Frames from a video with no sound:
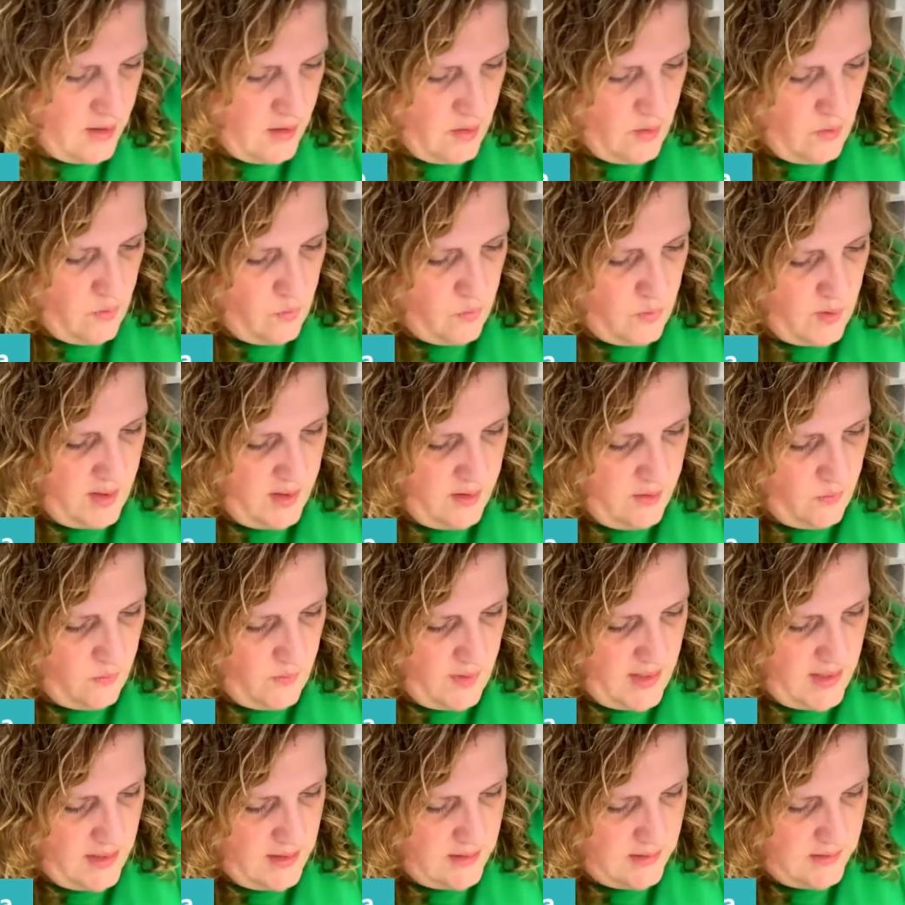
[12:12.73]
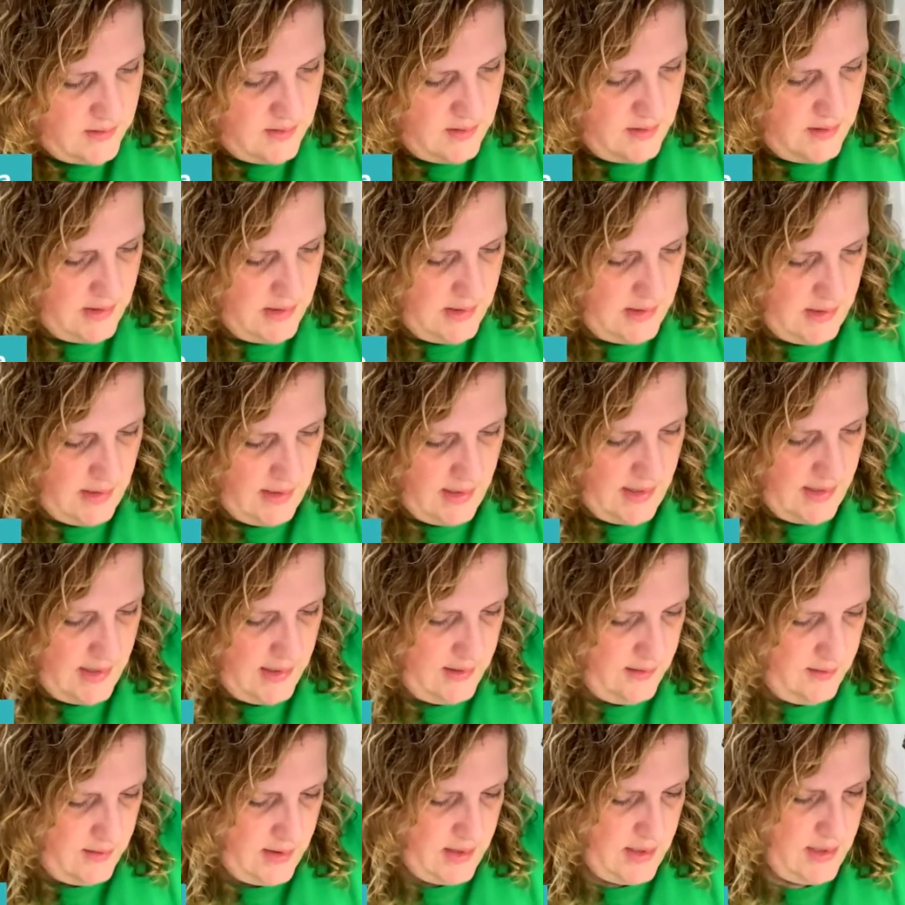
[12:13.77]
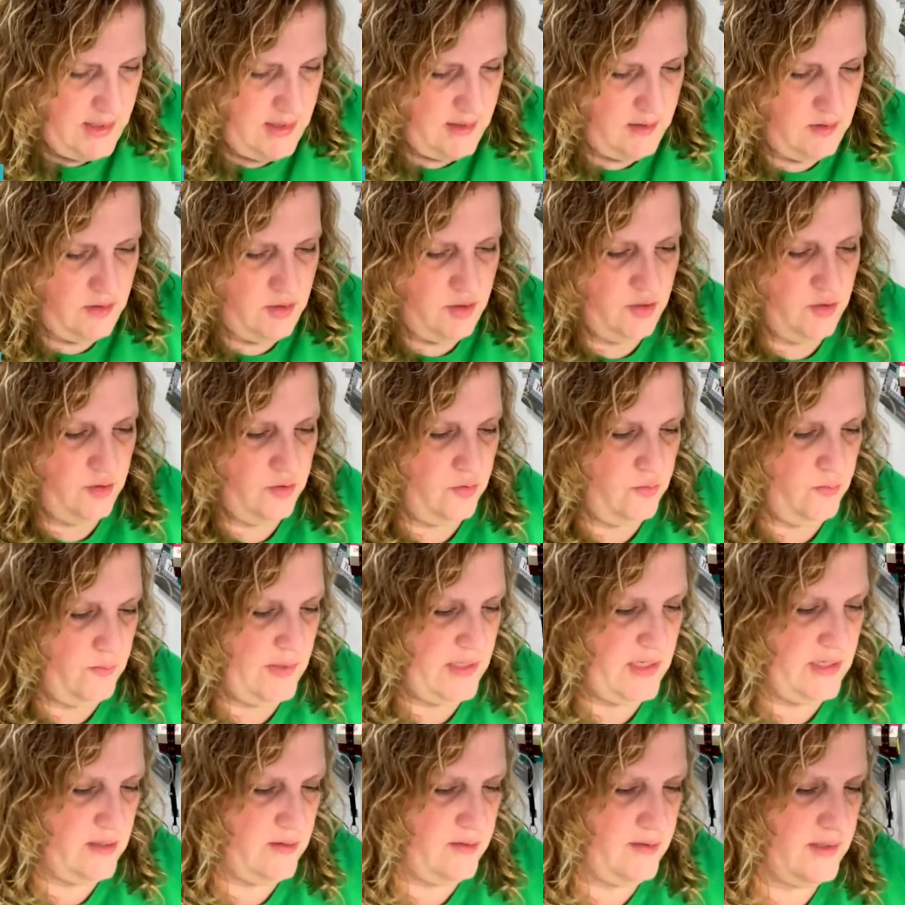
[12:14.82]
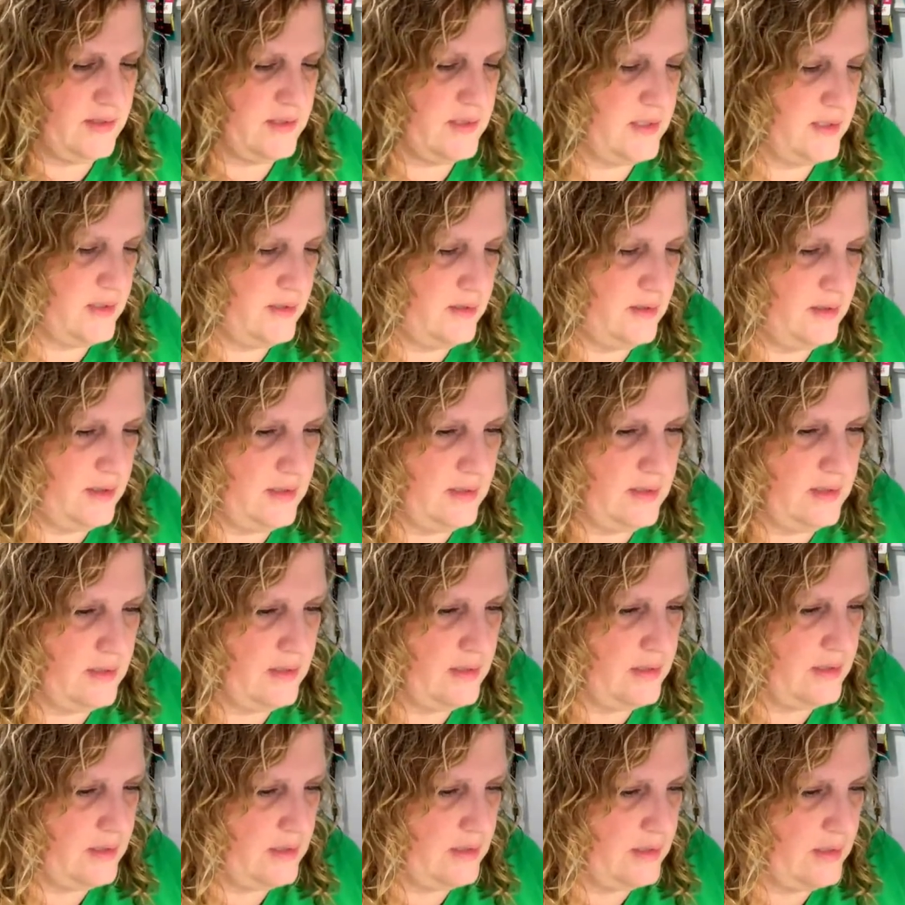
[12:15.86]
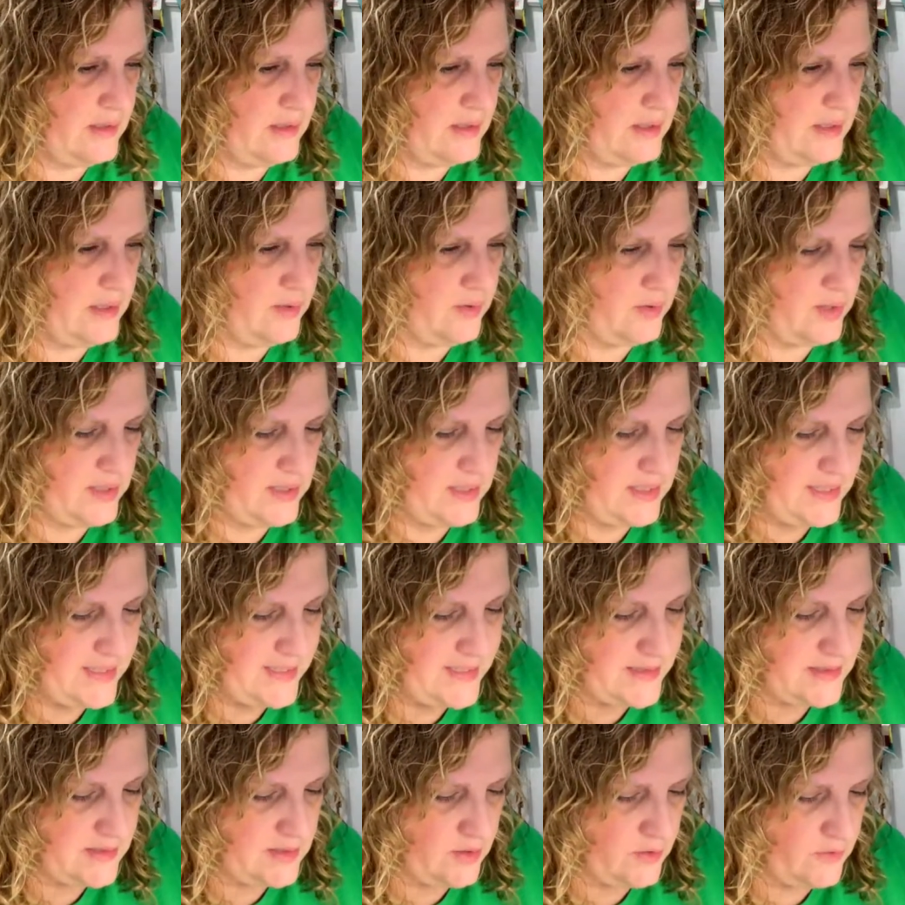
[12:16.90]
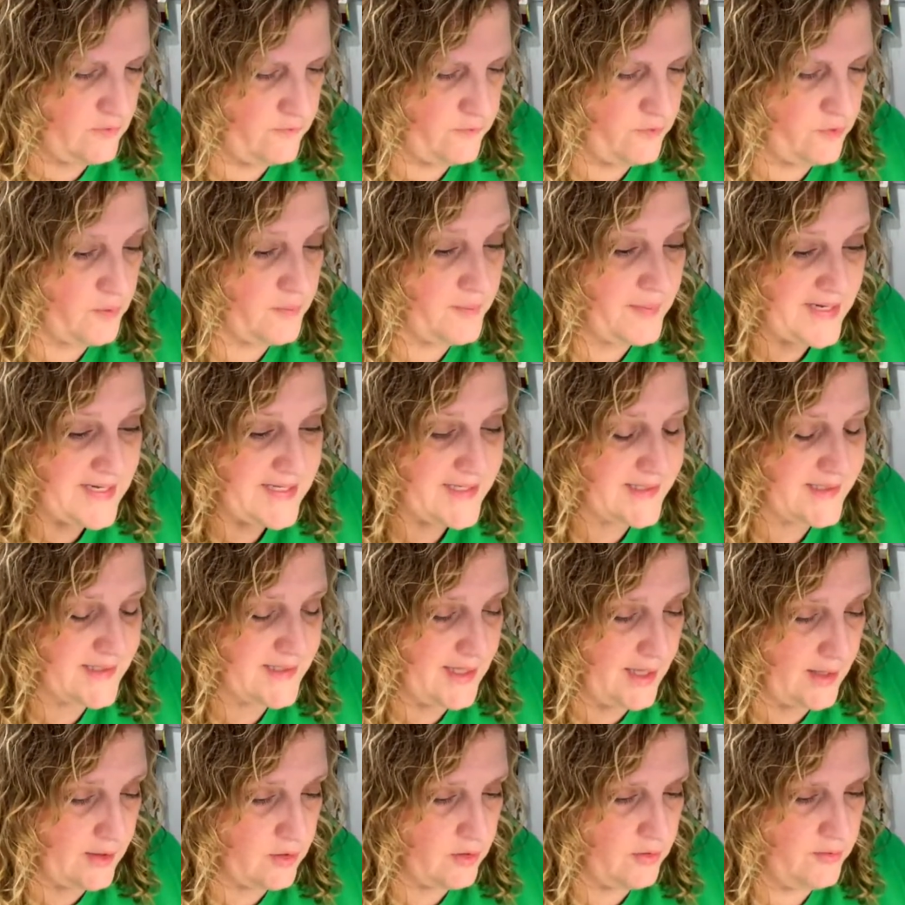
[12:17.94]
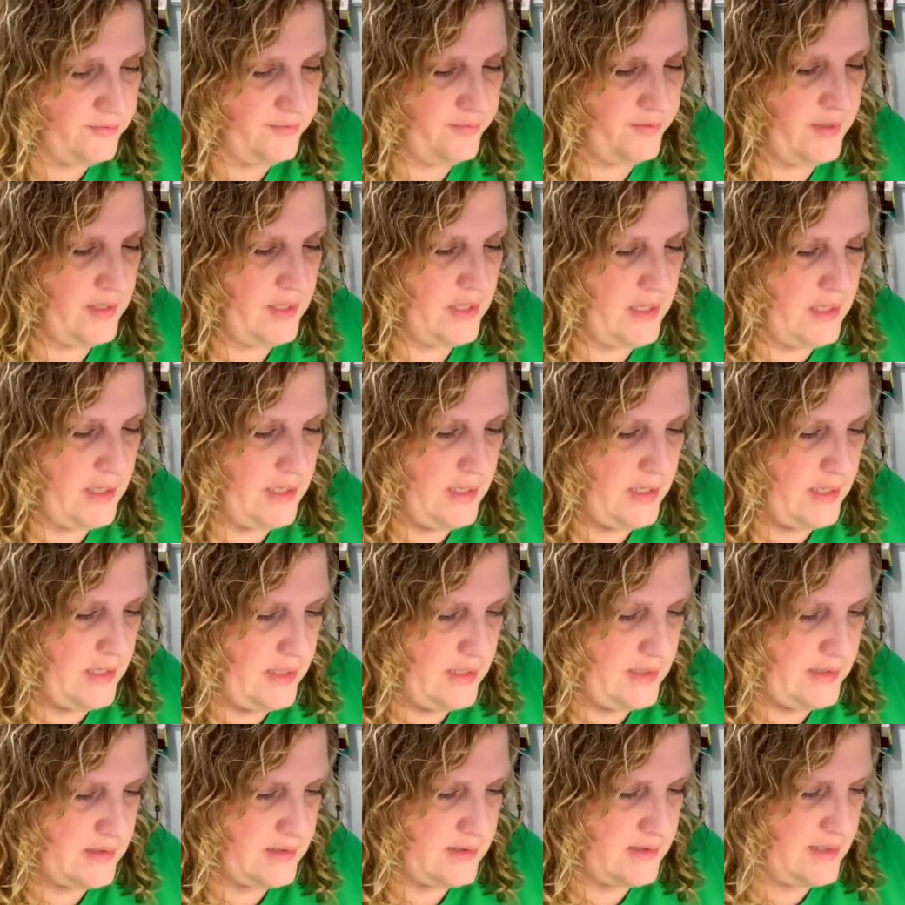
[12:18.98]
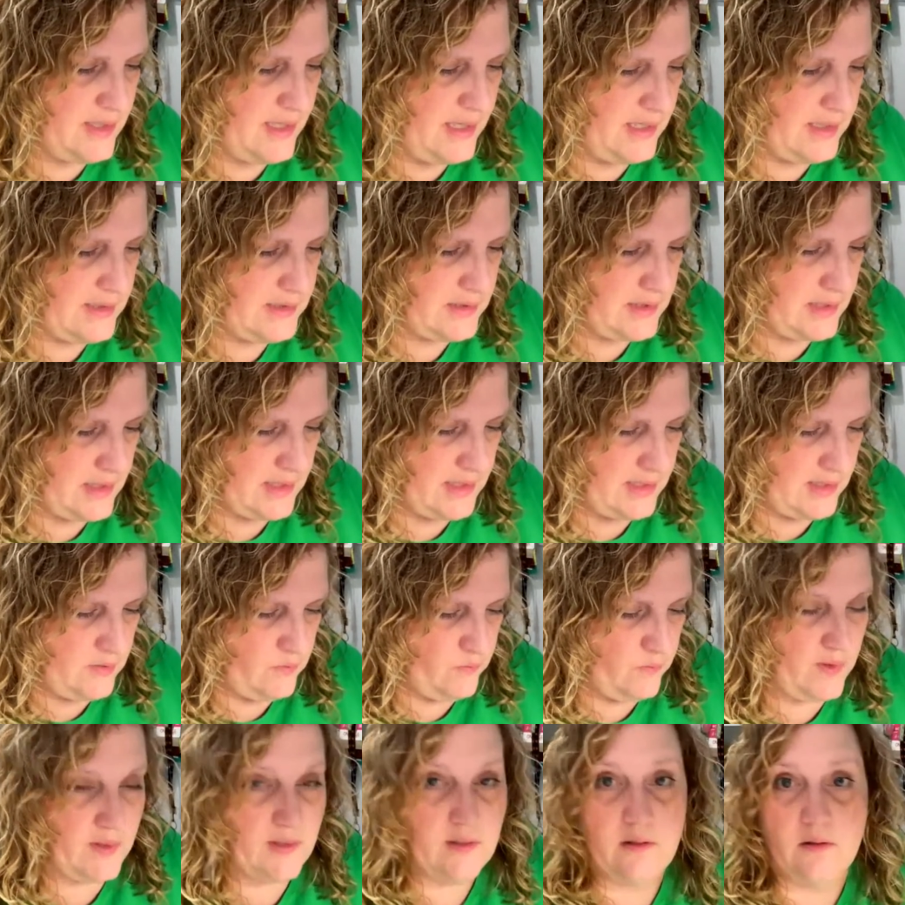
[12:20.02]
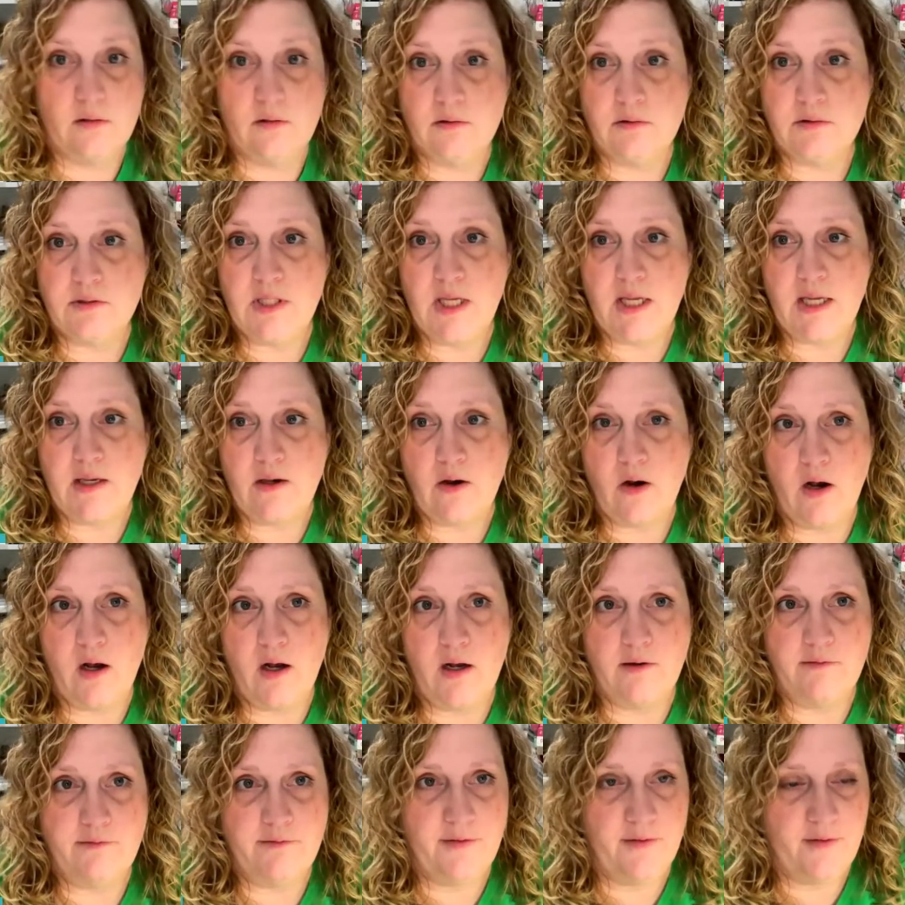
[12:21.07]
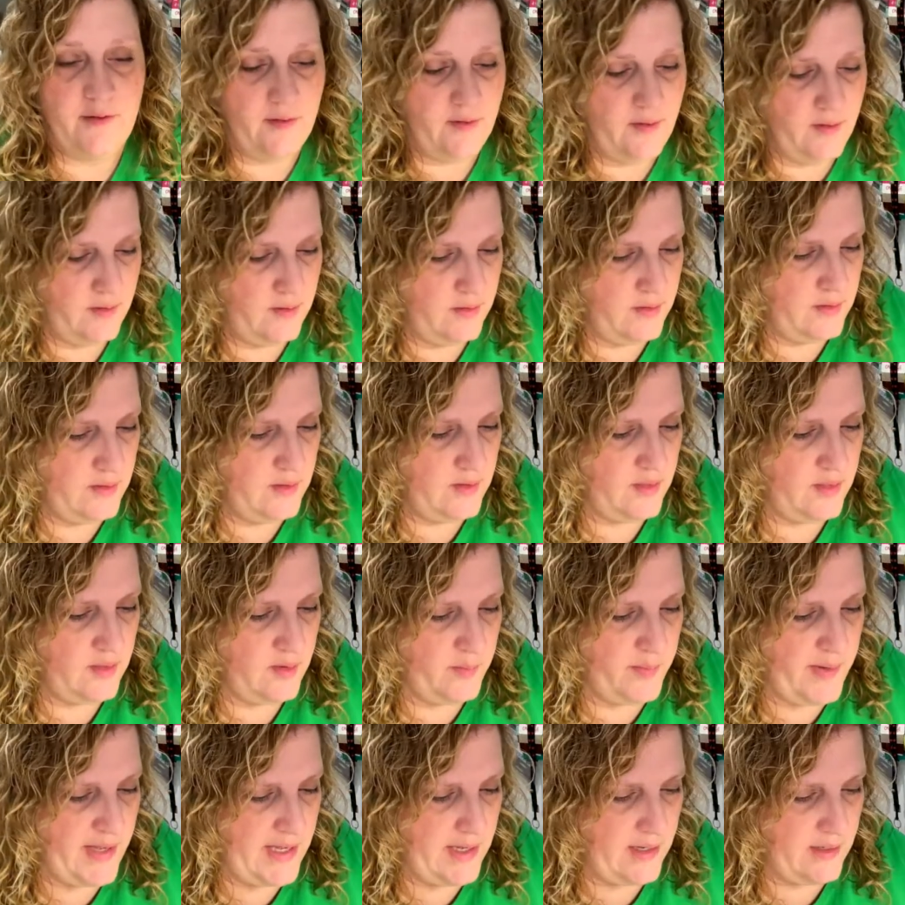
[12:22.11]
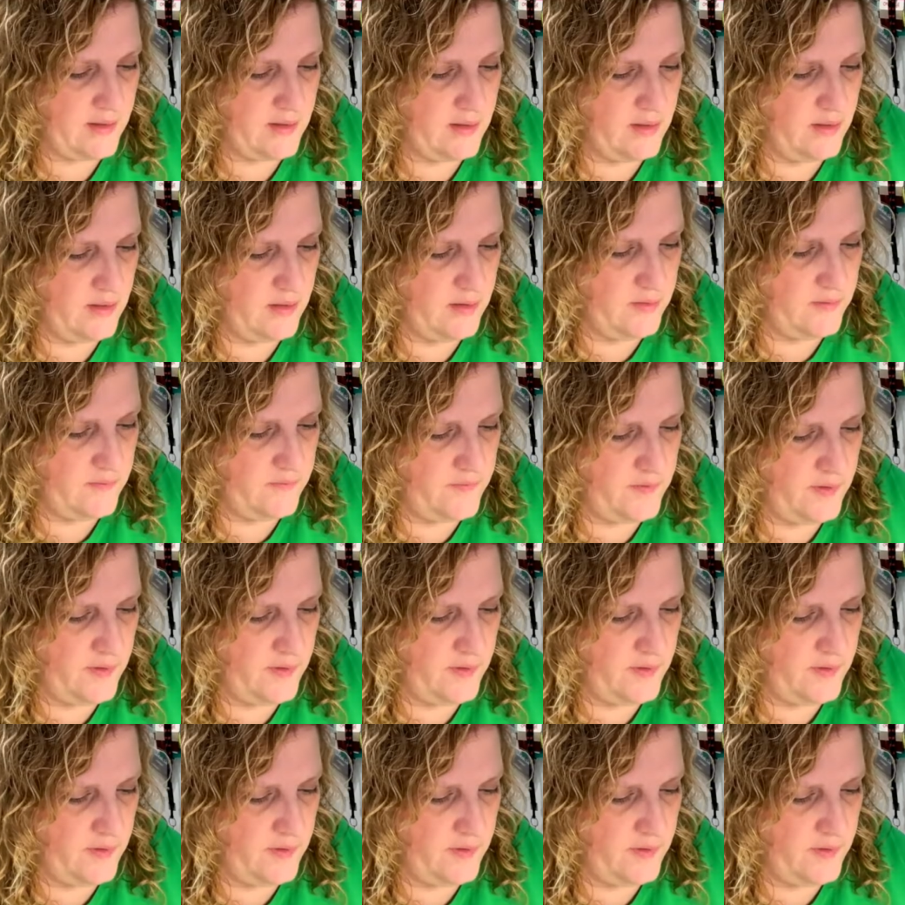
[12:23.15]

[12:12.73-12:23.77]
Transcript: One of the ways that I like to make this adhering easier for myself is that I will take off the back of